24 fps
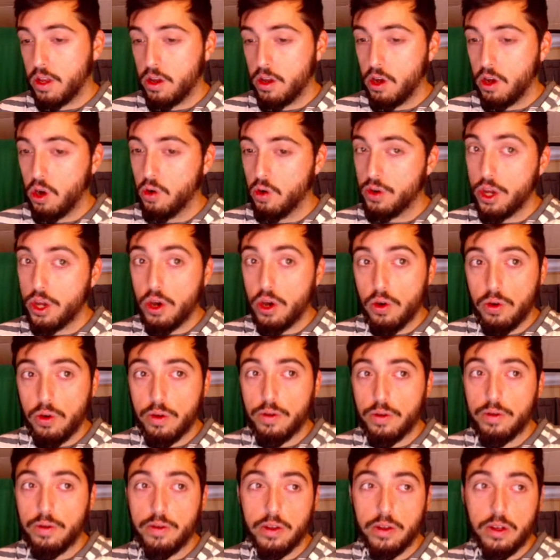Oh no.
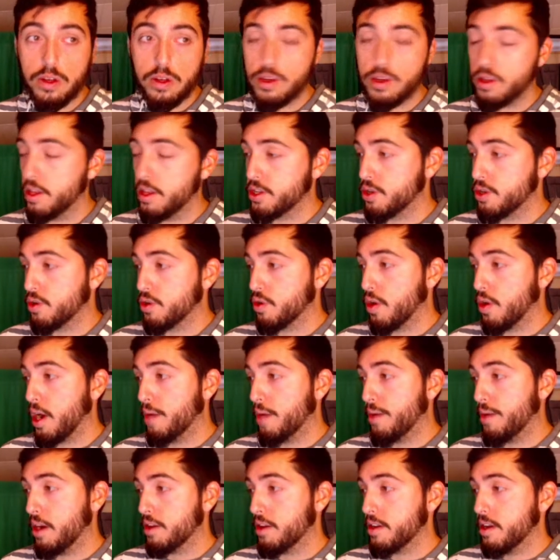Let's go cry
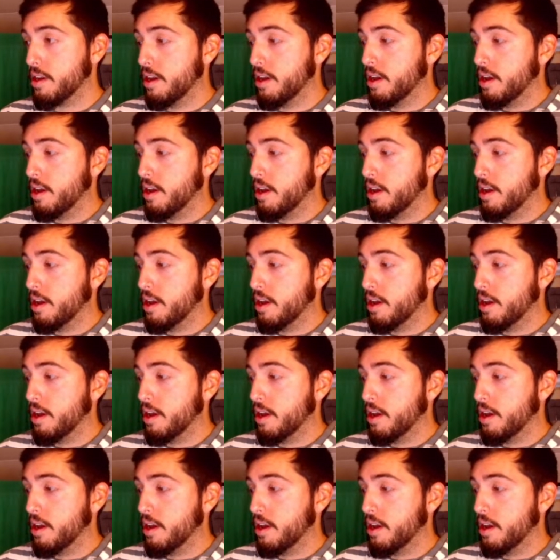about it.